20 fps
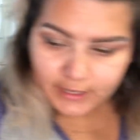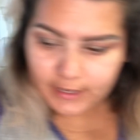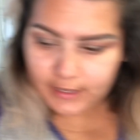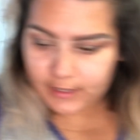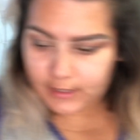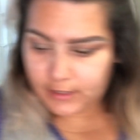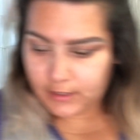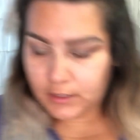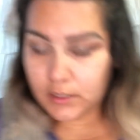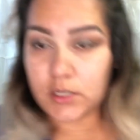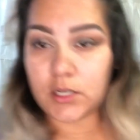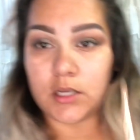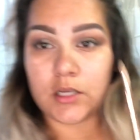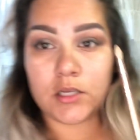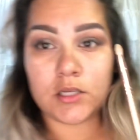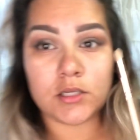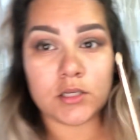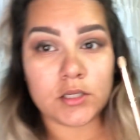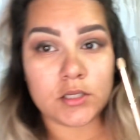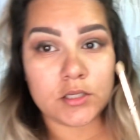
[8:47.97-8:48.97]
add
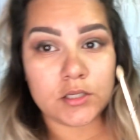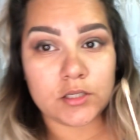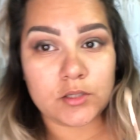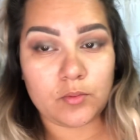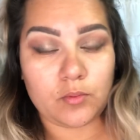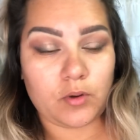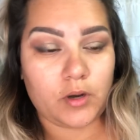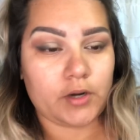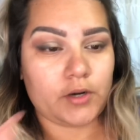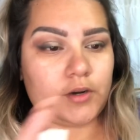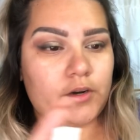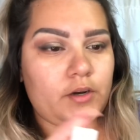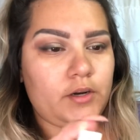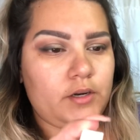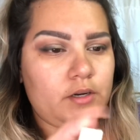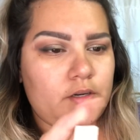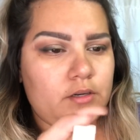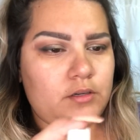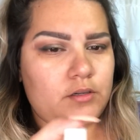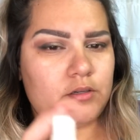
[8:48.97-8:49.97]

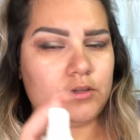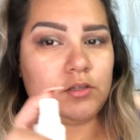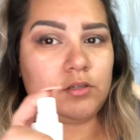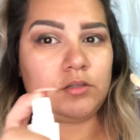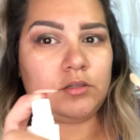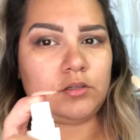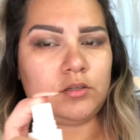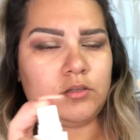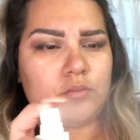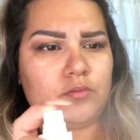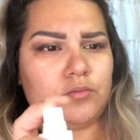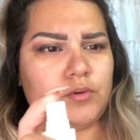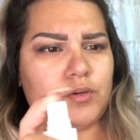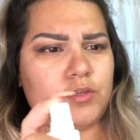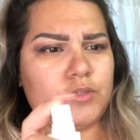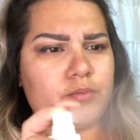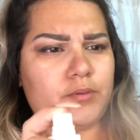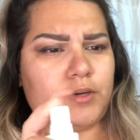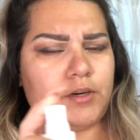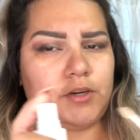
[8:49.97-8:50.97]
water,
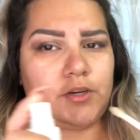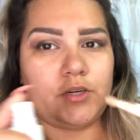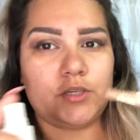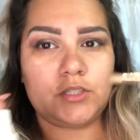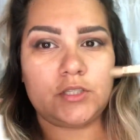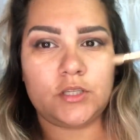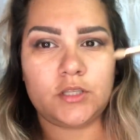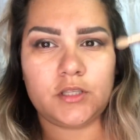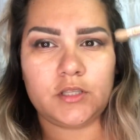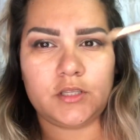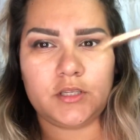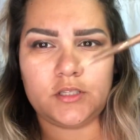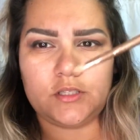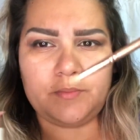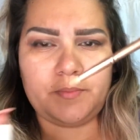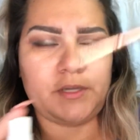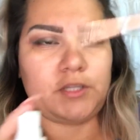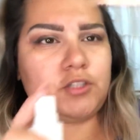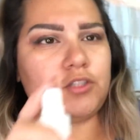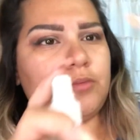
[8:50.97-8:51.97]
rose water to this
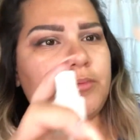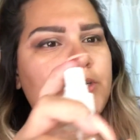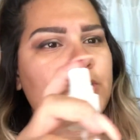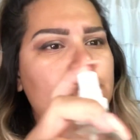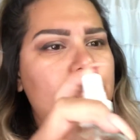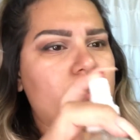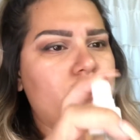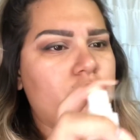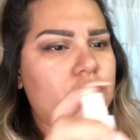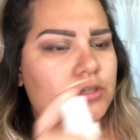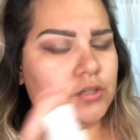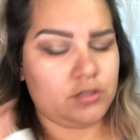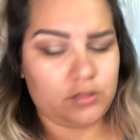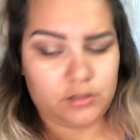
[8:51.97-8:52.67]
pencil brush.